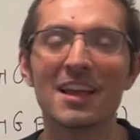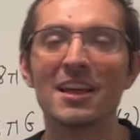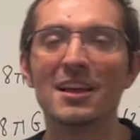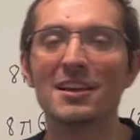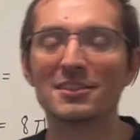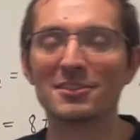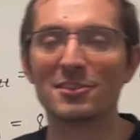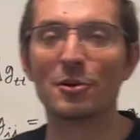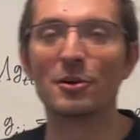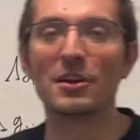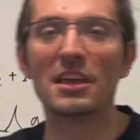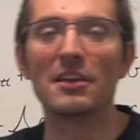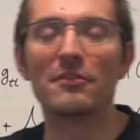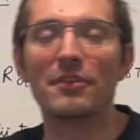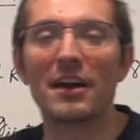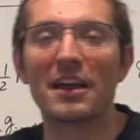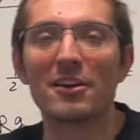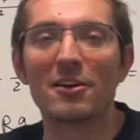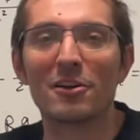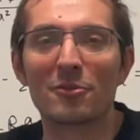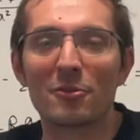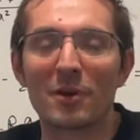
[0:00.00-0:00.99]
So if I
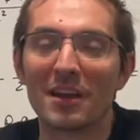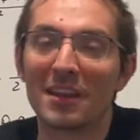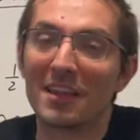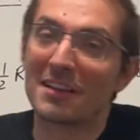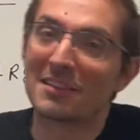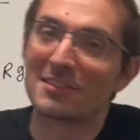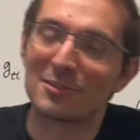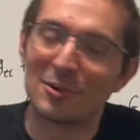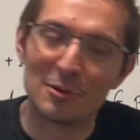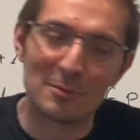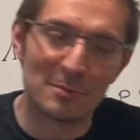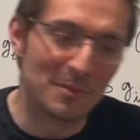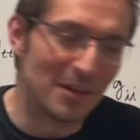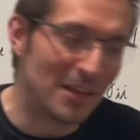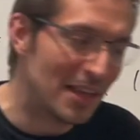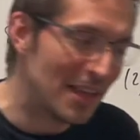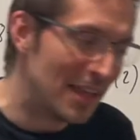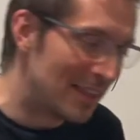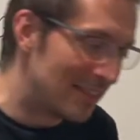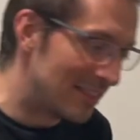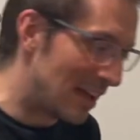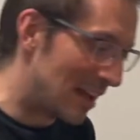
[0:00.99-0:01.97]
already assume
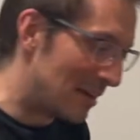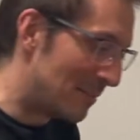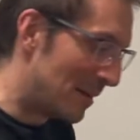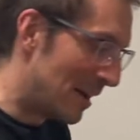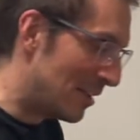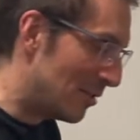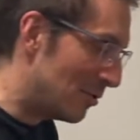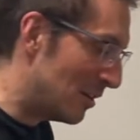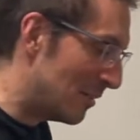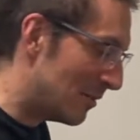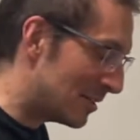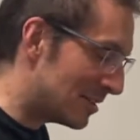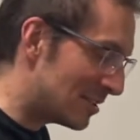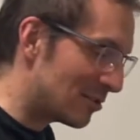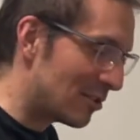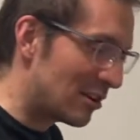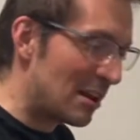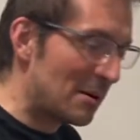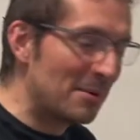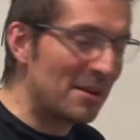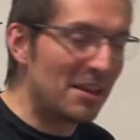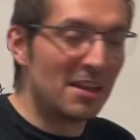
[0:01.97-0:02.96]
that my universe is going
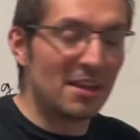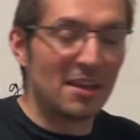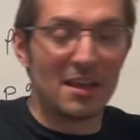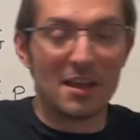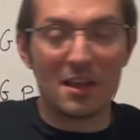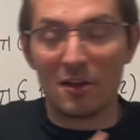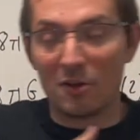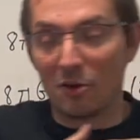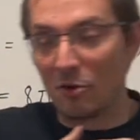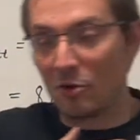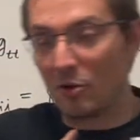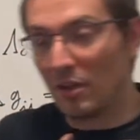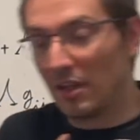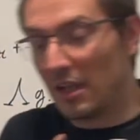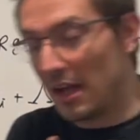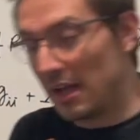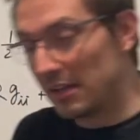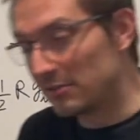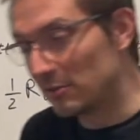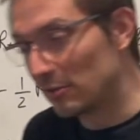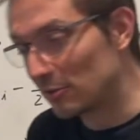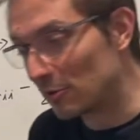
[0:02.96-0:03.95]
to be
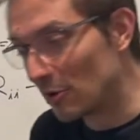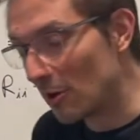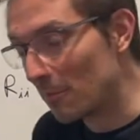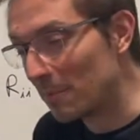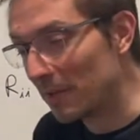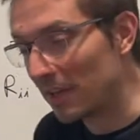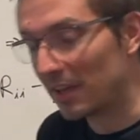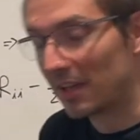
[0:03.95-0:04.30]
isotropic